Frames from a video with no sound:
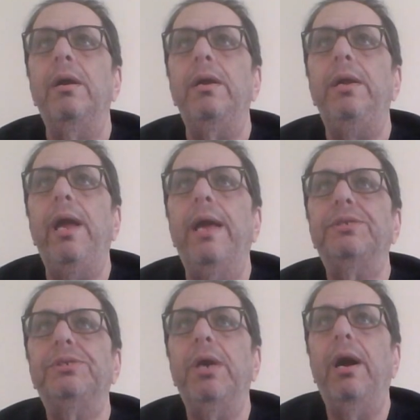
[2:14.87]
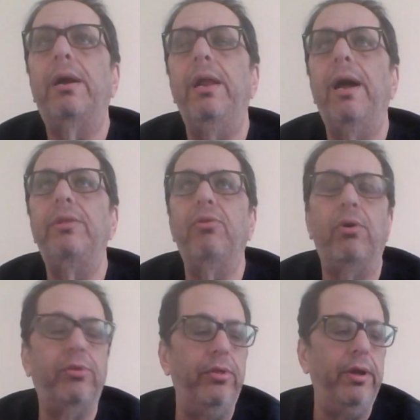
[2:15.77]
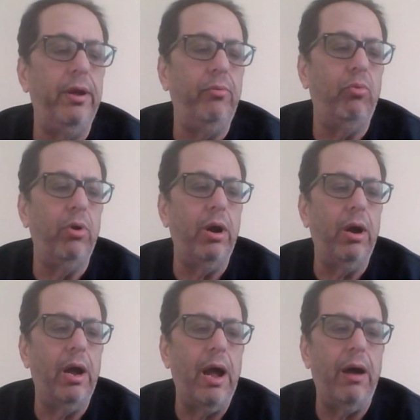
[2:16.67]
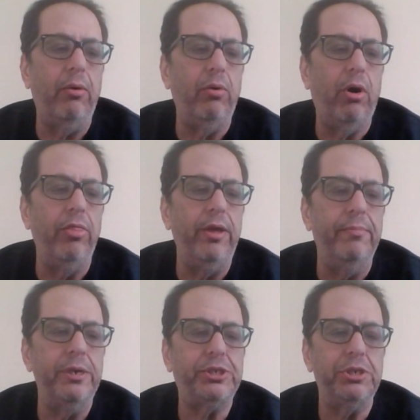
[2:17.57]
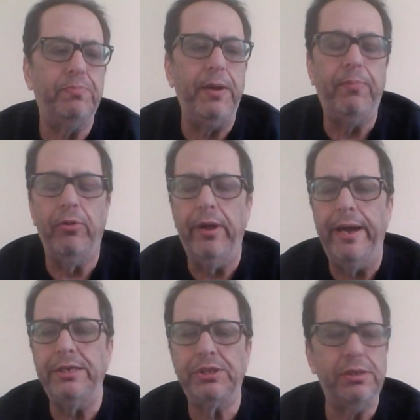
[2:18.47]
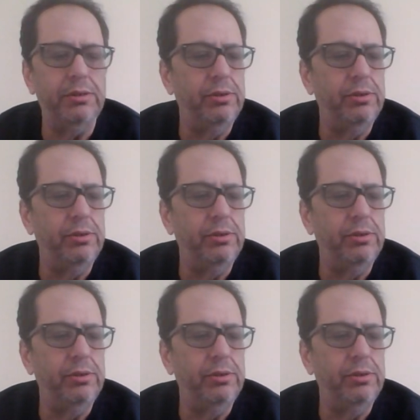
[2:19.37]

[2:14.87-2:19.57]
Yes. Can I talk to the? How are the admissions people nice?